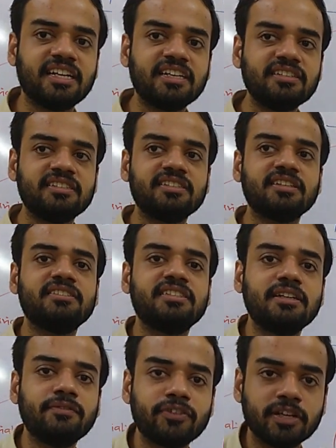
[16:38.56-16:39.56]
change in the
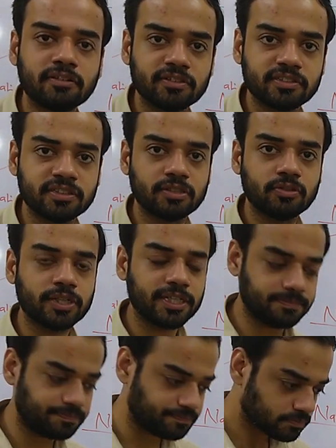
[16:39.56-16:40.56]
gene frequency.
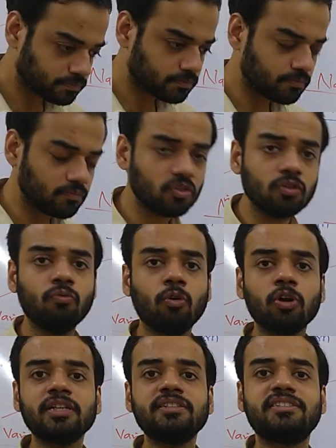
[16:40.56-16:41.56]
Okay.
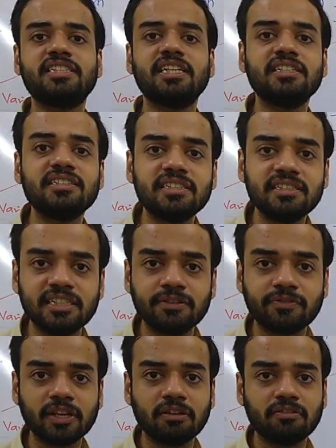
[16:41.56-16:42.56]
What is change in
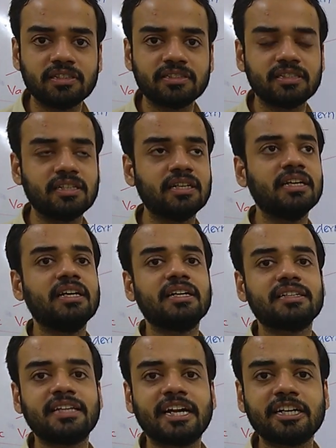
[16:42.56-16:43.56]
gene frequency?
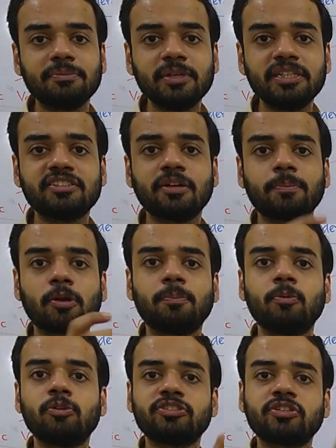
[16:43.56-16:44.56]
That means the
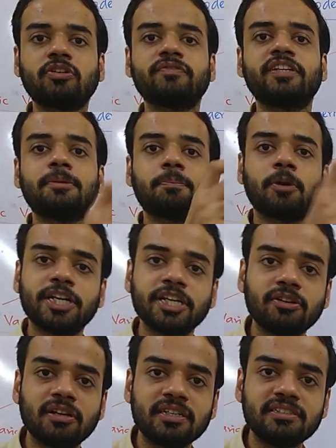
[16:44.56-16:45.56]
proportion of that
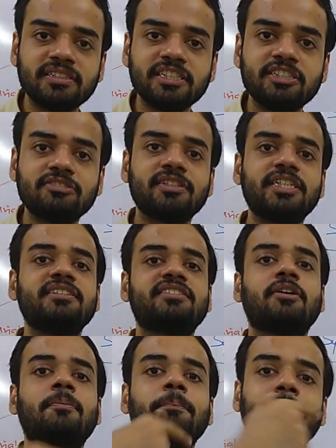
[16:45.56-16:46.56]
particular gene when it is
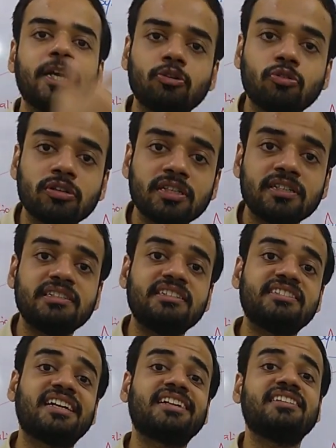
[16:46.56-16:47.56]
compared to other
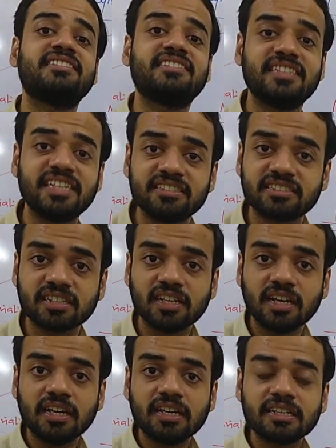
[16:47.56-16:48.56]
genes that has changed.
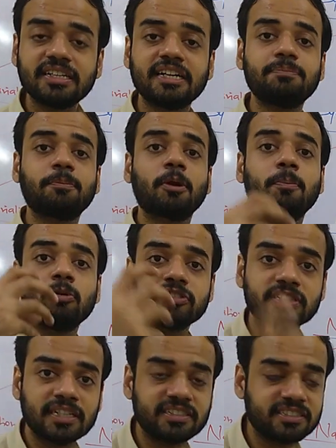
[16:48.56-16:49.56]
That
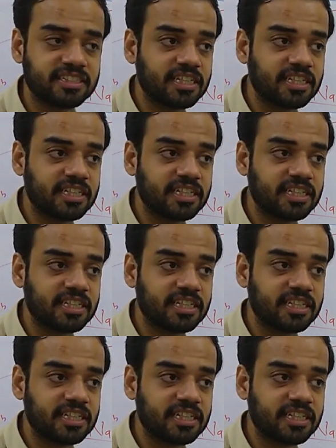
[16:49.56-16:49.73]
proportion has